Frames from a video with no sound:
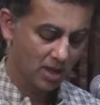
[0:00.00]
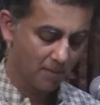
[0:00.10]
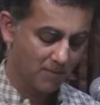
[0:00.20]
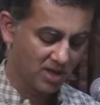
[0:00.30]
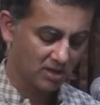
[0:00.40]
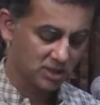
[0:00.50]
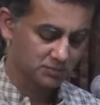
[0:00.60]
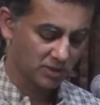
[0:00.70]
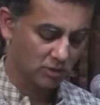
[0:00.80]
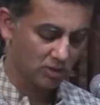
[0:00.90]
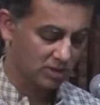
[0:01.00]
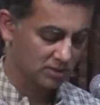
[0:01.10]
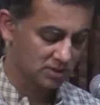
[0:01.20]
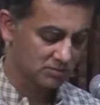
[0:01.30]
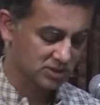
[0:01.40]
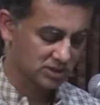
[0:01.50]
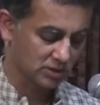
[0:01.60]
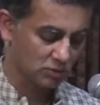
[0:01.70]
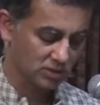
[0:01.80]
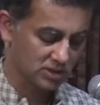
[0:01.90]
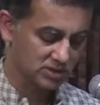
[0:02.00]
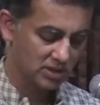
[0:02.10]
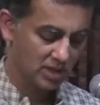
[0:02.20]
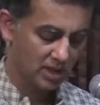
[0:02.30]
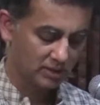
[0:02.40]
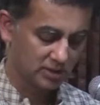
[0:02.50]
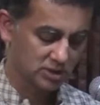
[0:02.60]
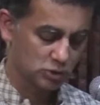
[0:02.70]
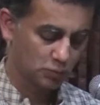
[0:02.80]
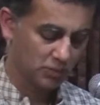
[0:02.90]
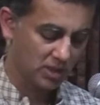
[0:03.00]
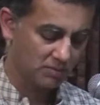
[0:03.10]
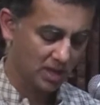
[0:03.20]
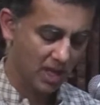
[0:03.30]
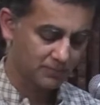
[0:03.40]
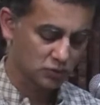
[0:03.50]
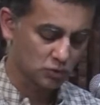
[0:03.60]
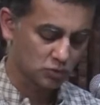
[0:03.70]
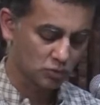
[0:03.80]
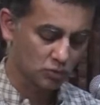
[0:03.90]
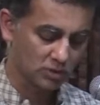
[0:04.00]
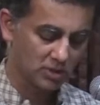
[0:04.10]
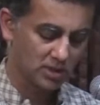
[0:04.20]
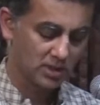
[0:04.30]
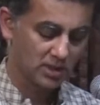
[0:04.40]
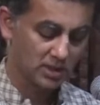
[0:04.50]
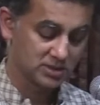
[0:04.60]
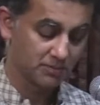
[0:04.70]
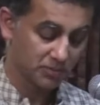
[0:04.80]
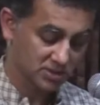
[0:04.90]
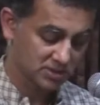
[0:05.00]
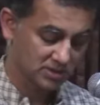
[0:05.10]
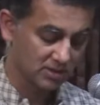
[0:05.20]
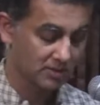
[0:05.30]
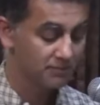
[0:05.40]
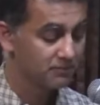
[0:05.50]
mental speculators and mystic yogis that the supreme absolute truth is a person,